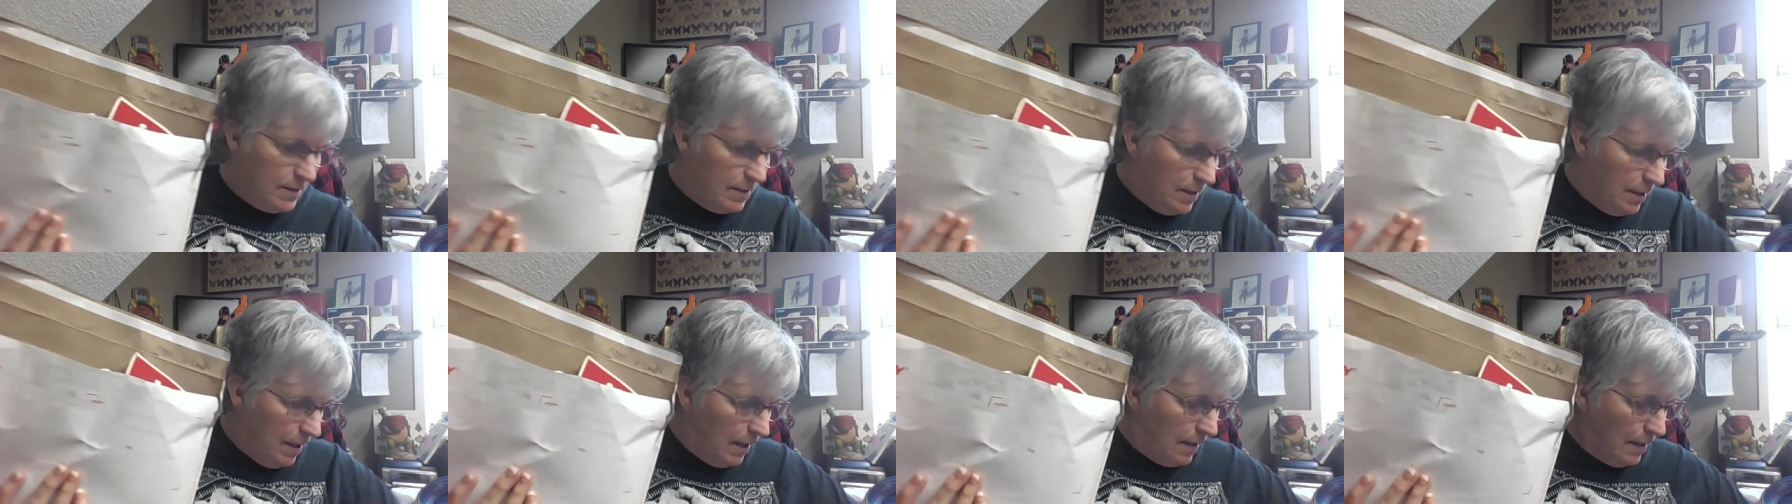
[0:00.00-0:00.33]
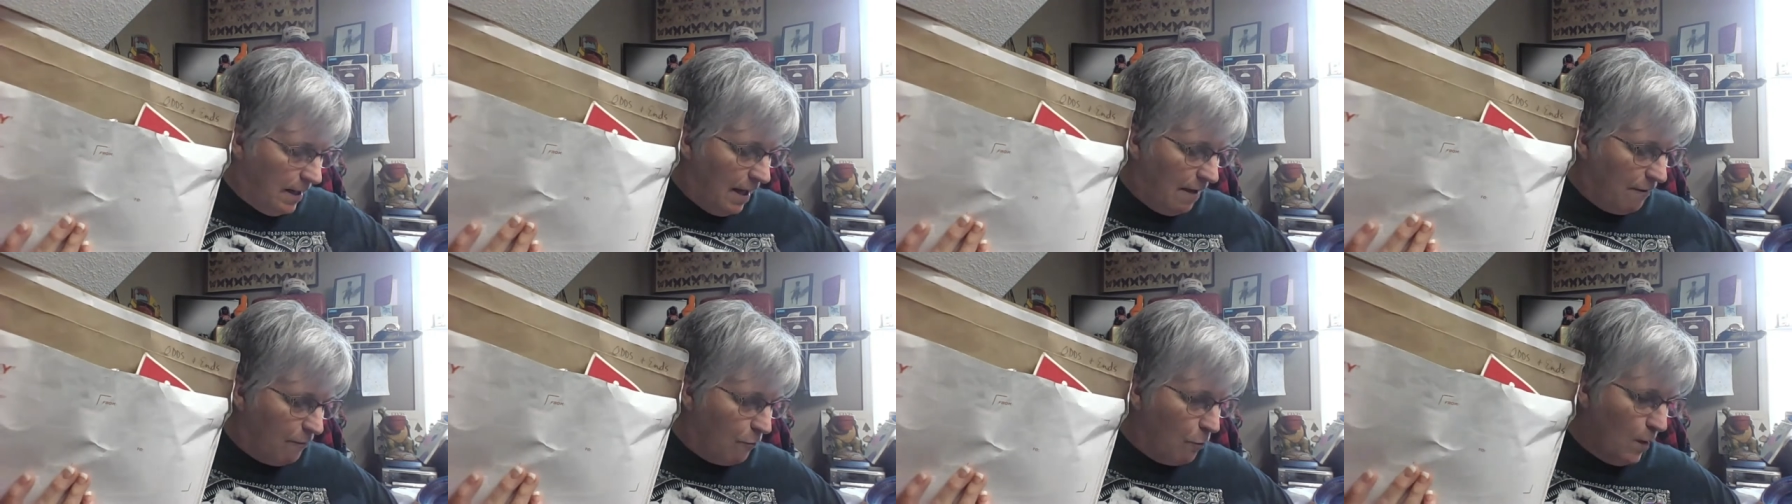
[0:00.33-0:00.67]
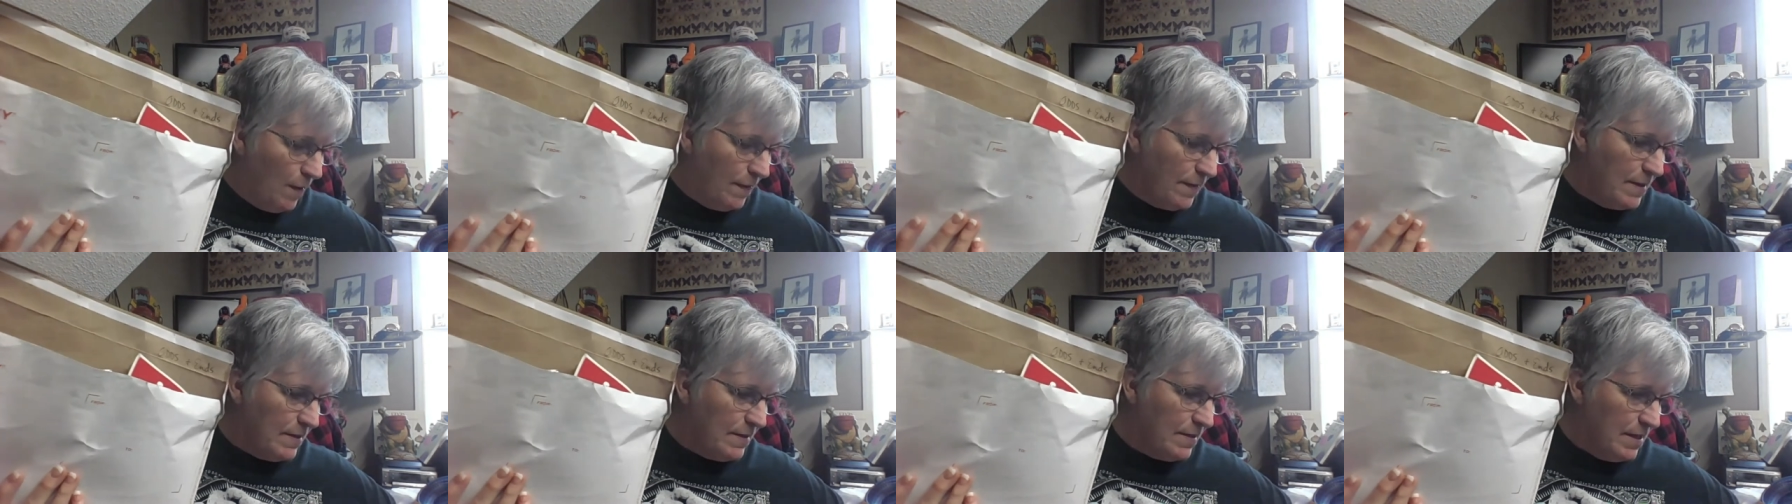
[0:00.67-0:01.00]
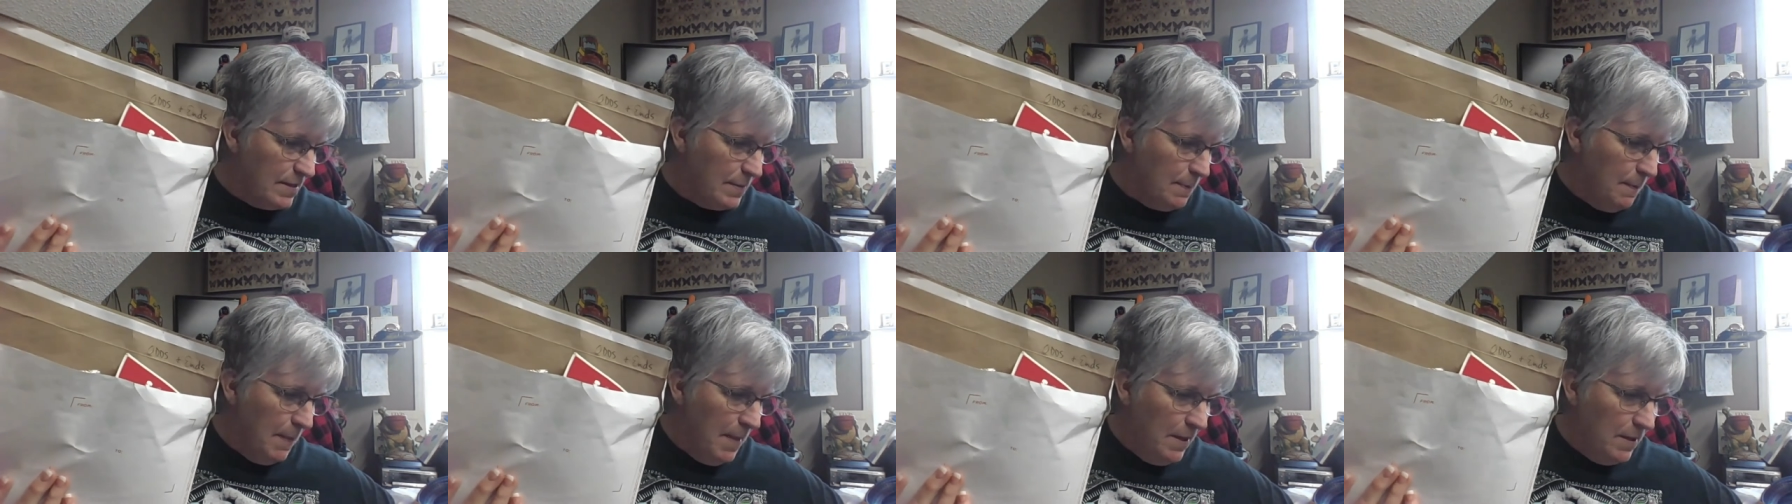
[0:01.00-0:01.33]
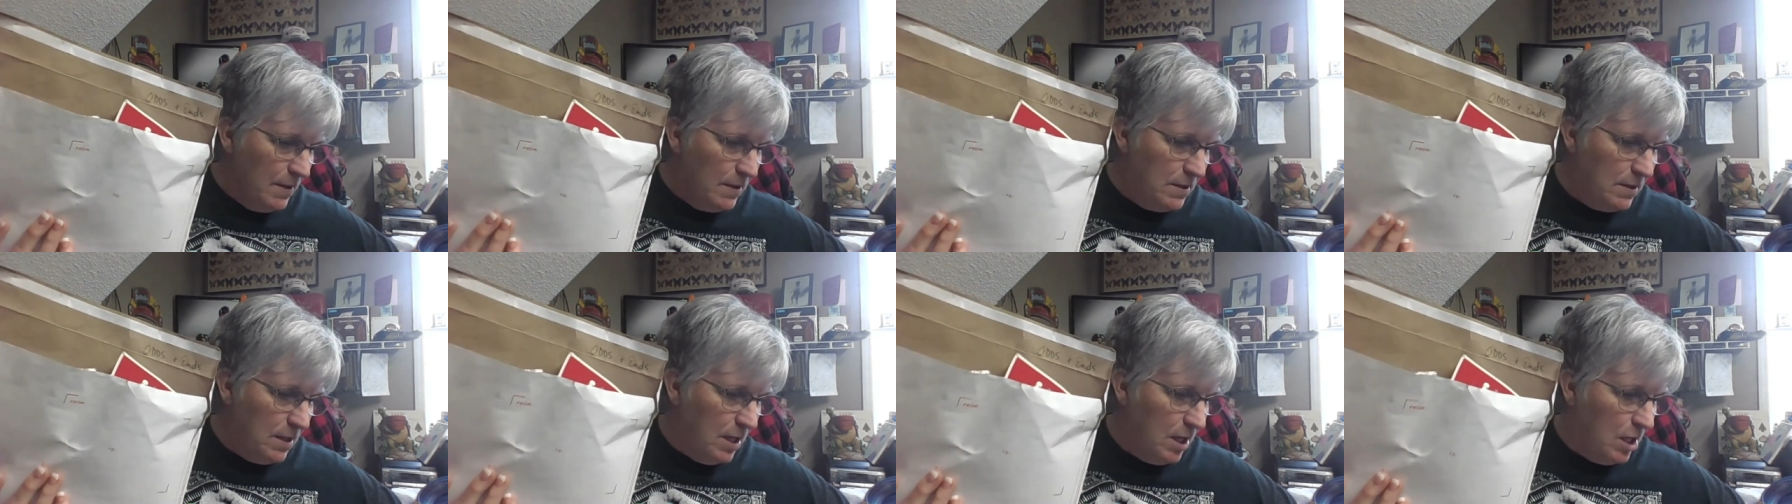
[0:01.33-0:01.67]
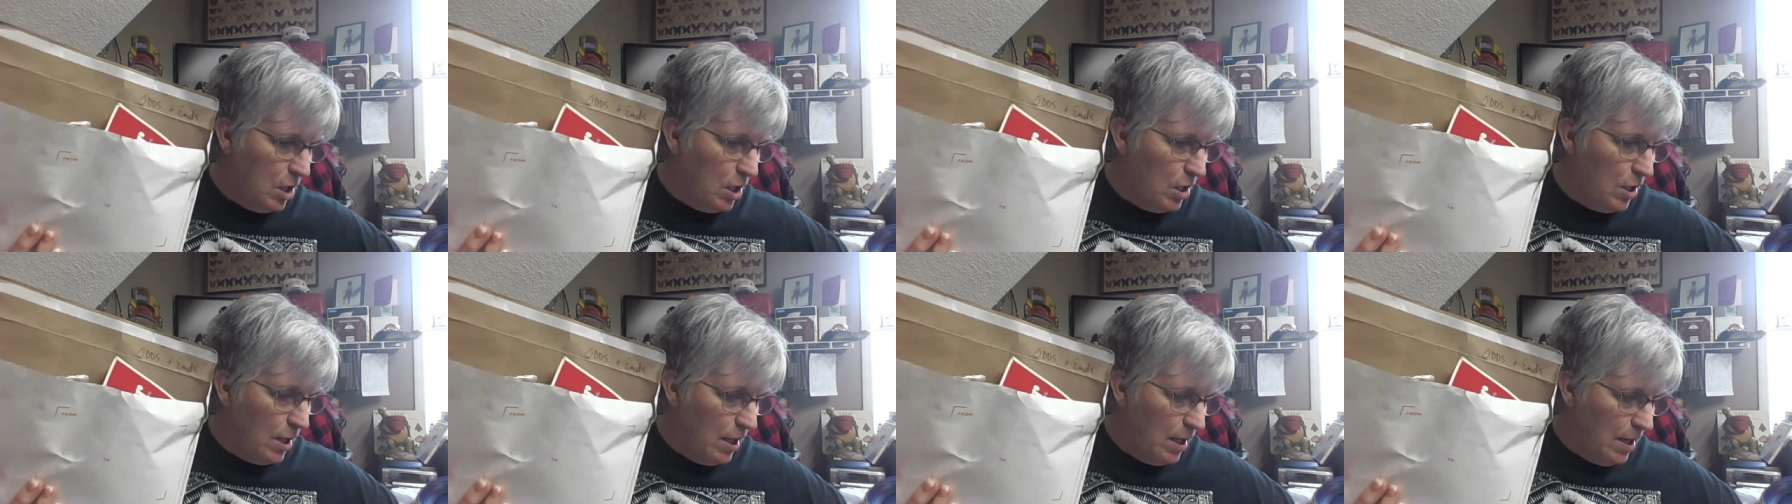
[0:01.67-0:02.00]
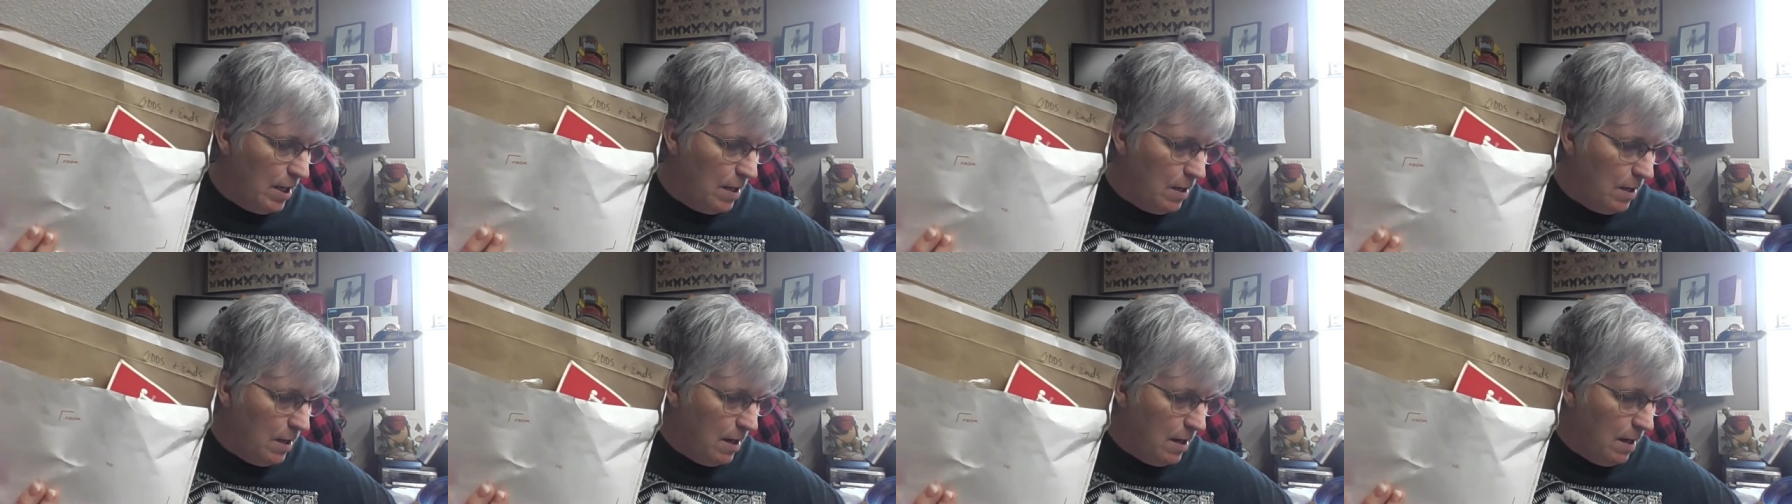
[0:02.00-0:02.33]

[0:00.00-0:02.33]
and I'd have one that says military,